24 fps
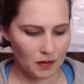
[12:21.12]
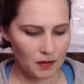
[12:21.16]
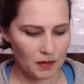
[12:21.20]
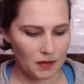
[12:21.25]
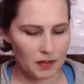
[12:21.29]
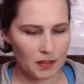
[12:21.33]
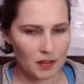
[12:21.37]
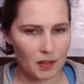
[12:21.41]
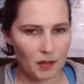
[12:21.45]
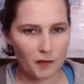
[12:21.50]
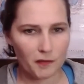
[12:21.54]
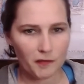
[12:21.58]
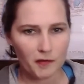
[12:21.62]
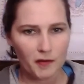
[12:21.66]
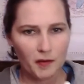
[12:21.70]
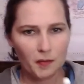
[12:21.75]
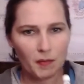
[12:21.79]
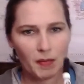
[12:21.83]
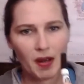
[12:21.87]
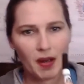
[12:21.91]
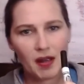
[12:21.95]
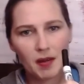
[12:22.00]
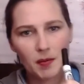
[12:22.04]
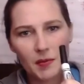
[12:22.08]
So for
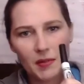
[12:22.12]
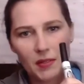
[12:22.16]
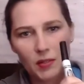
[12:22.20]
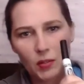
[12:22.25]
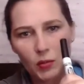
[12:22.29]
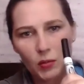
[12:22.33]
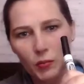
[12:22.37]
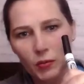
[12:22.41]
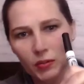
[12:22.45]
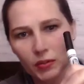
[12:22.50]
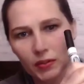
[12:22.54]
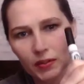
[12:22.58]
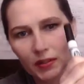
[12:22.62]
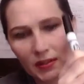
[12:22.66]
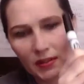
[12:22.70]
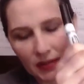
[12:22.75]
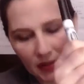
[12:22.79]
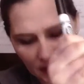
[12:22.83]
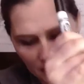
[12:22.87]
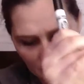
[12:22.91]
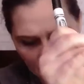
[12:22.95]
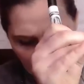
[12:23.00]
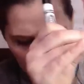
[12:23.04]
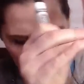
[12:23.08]
my
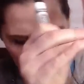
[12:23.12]
pupils,